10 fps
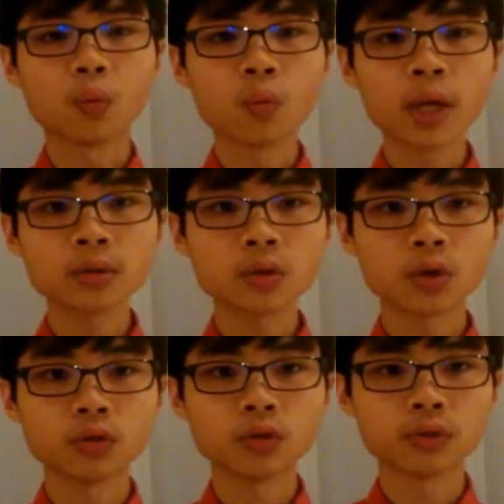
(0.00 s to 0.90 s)
1
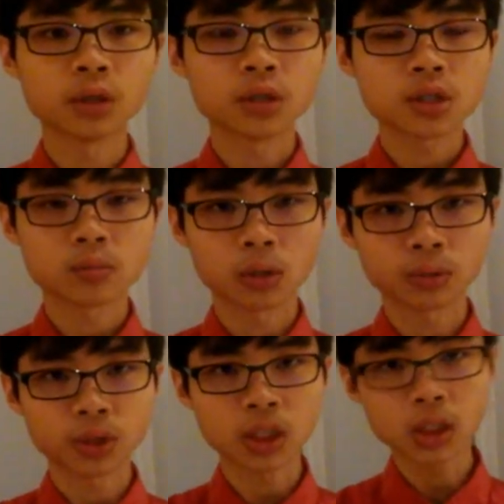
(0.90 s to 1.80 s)
over
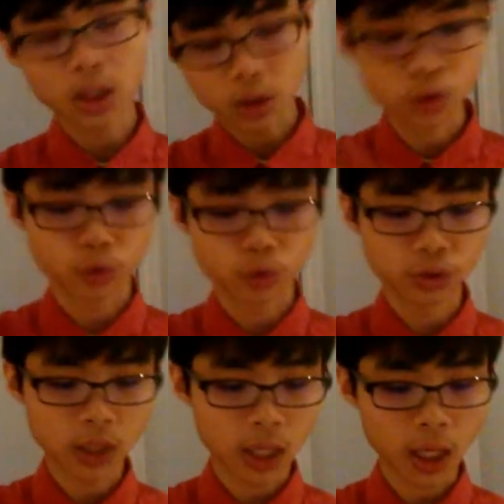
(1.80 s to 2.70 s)
small t to
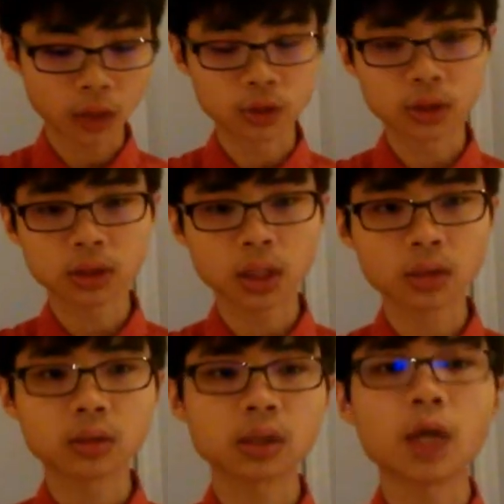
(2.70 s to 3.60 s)
the other
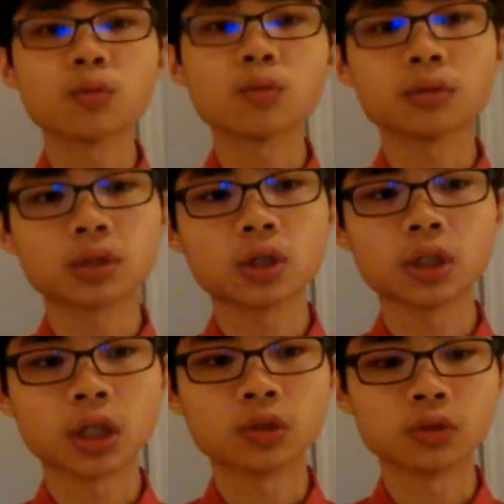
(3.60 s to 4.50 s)
side. That will
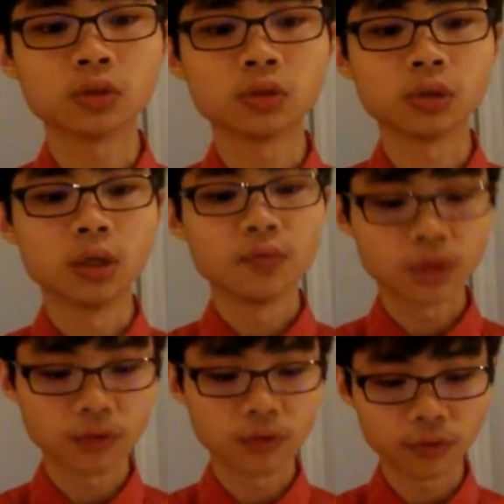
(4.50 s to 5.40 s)
turn into
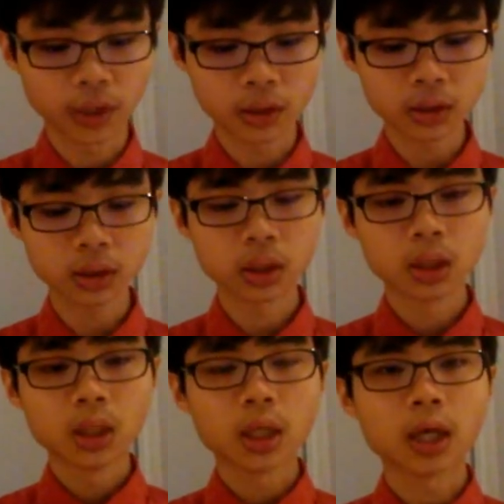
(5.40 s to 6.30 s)
divide,
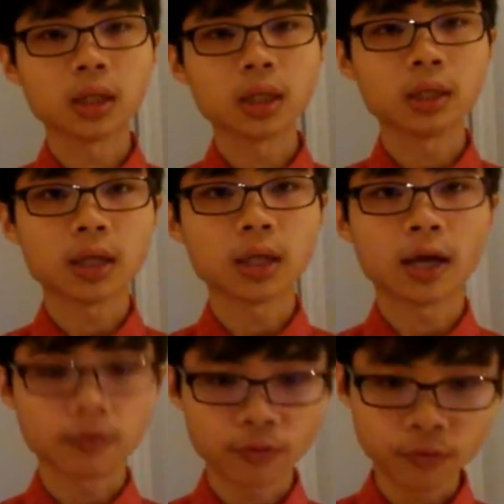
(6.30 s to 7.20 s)
and then
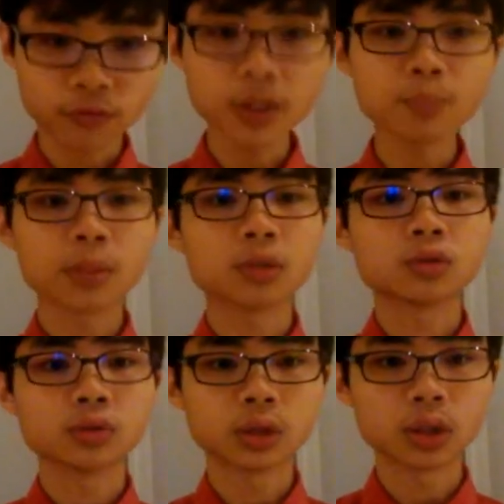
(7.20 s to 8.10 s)
I flip
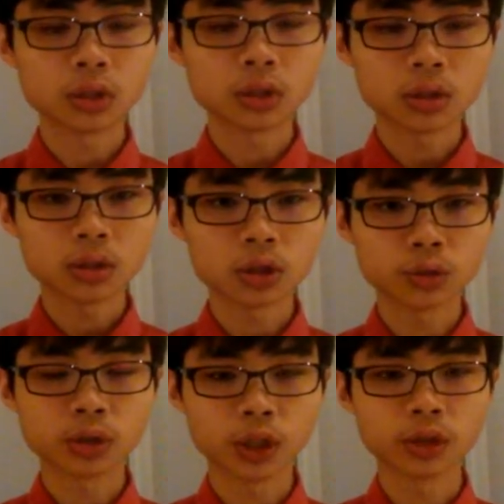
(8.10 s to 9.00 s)
it to
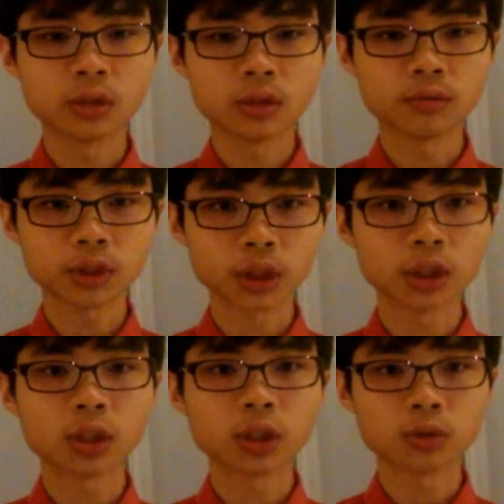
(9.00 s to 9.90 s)
turn
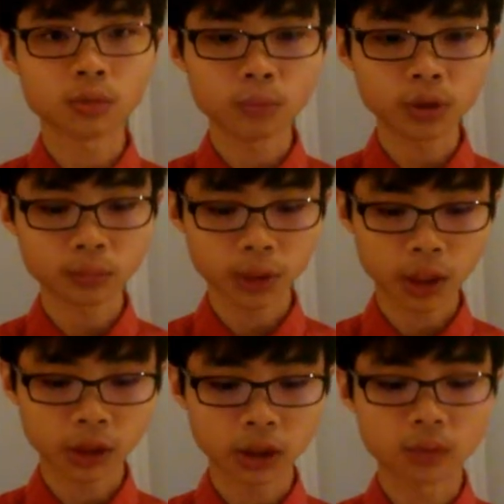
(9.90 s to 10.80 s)
division into
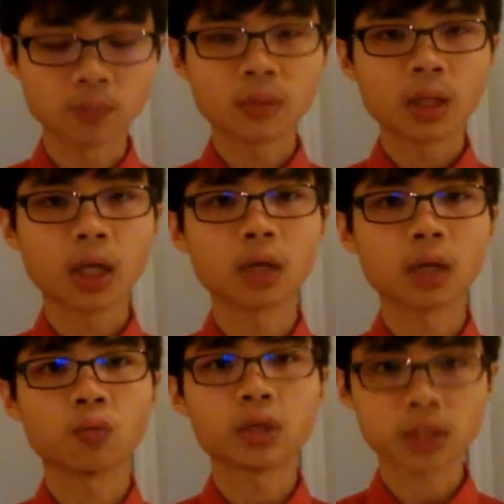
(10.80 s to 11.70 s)
multiplication.
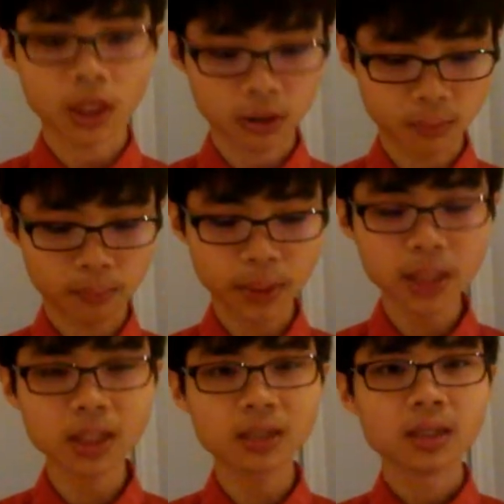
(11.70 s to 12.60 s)
And once I
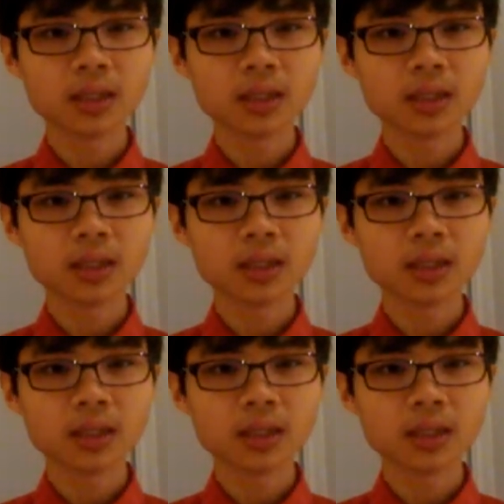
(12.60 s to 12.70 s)
combine it,